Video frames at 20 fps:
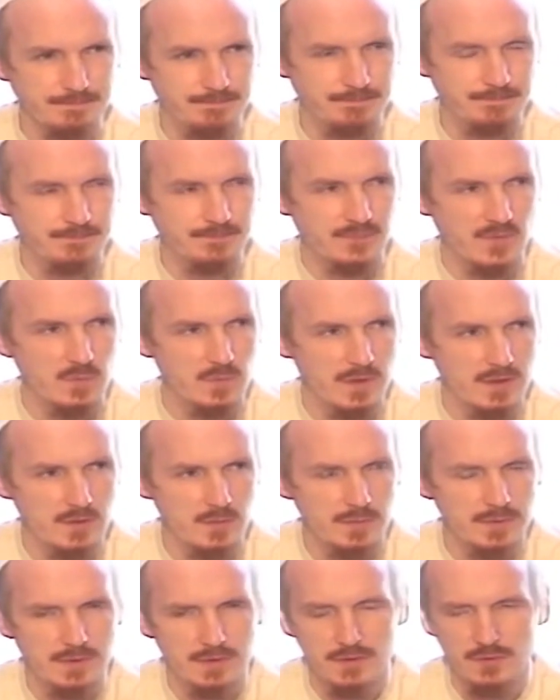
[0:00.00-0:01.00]
it might
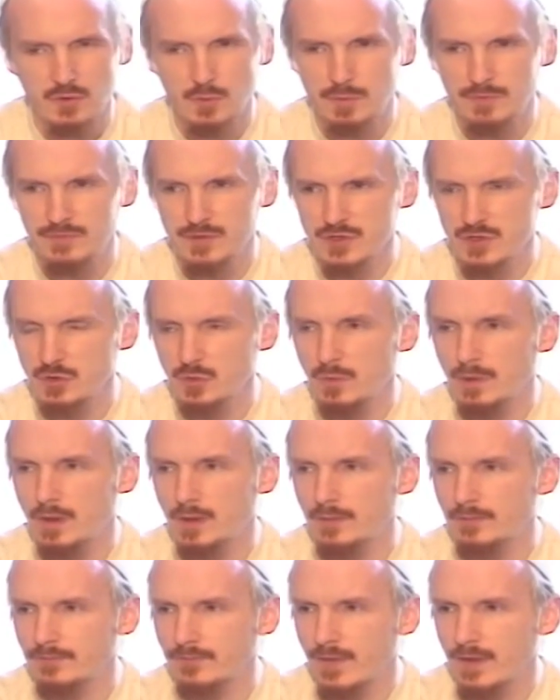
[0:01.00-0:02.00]
appear a superficial
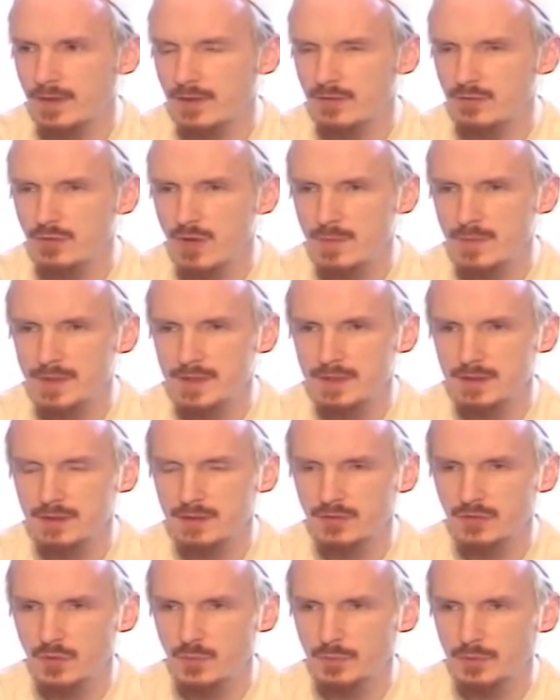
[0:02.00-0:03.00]
one, and its
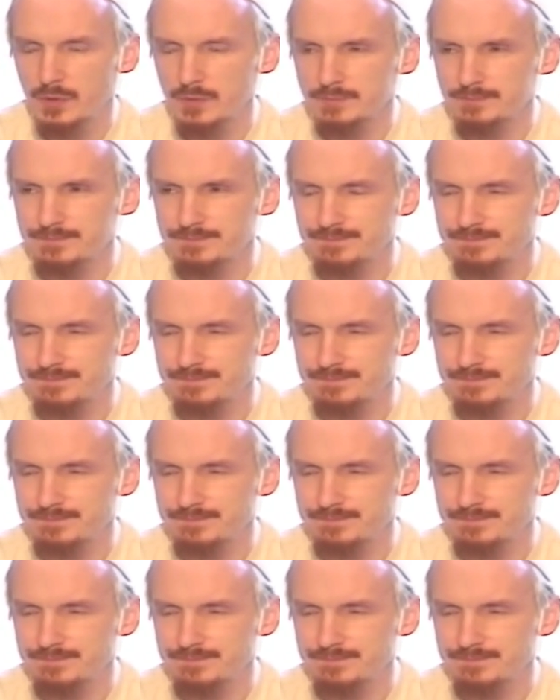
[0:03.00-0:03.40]
remedy simple.